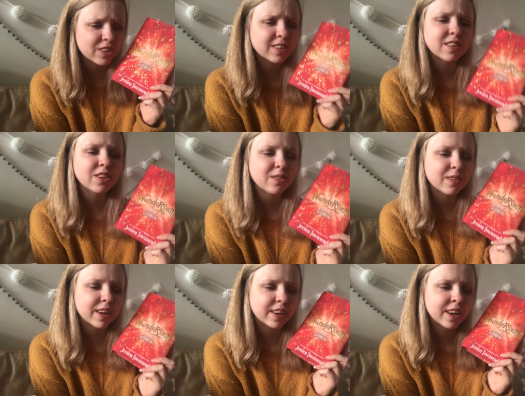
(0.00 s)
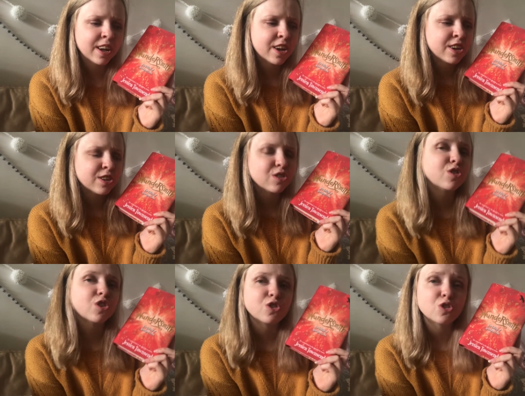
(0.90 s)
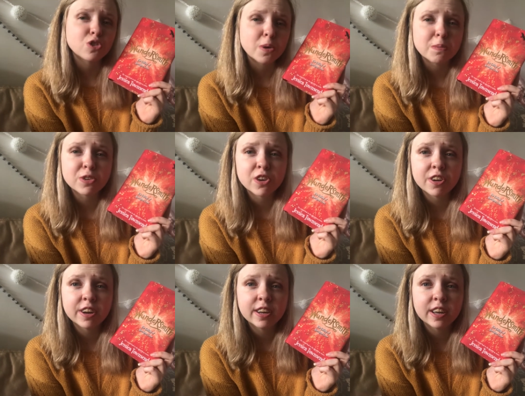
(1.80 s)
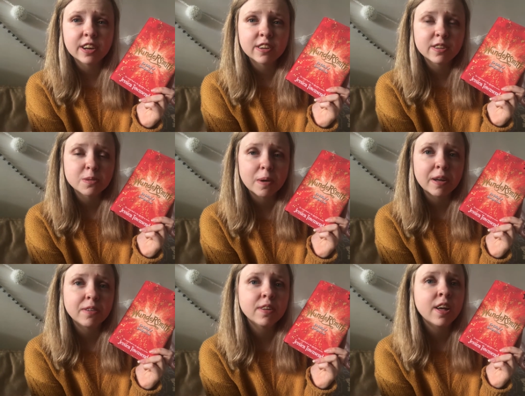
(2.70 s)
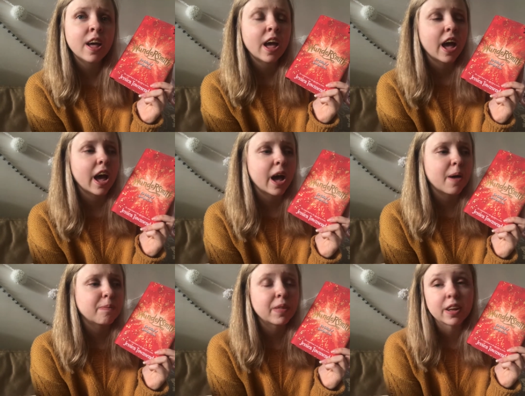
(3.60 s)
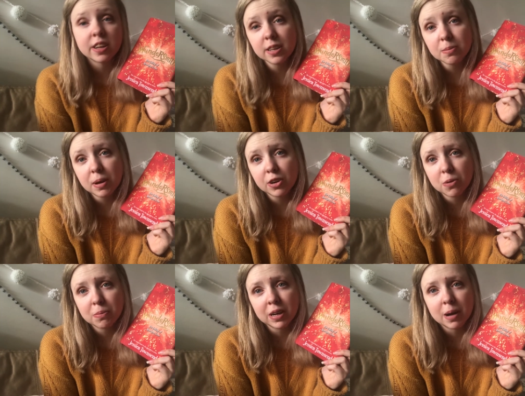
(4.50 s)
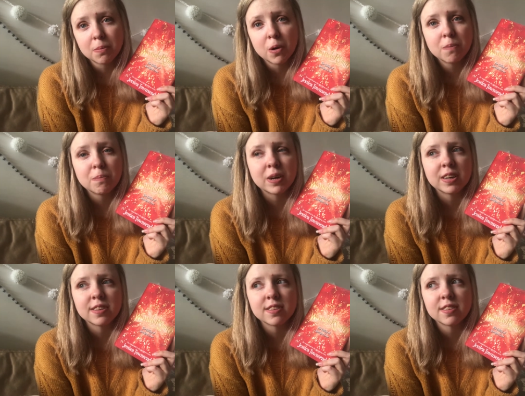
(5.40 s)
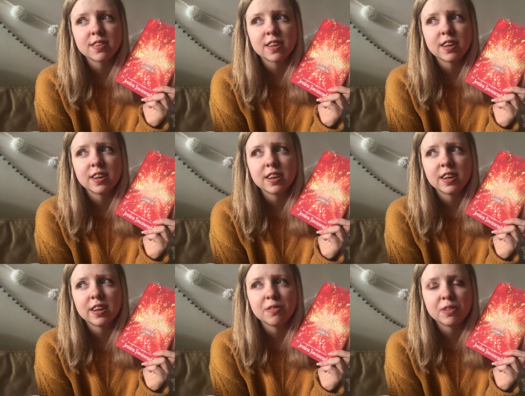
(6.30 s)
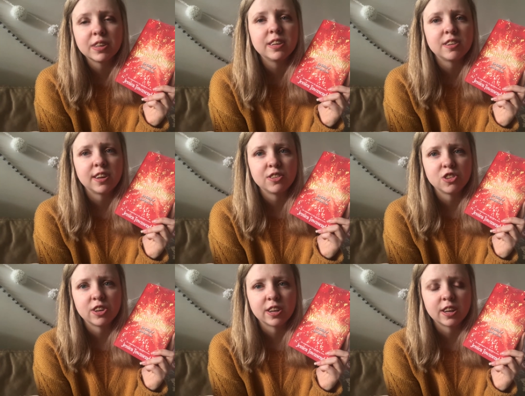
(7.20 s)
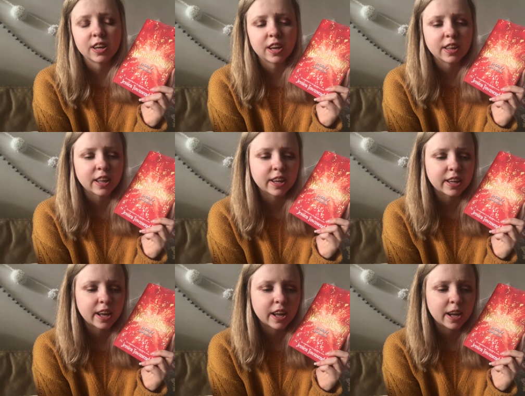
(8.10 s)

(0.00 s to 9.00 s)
lot of like social commentary in here as well, that kids might not pick up on, but it's really teaching like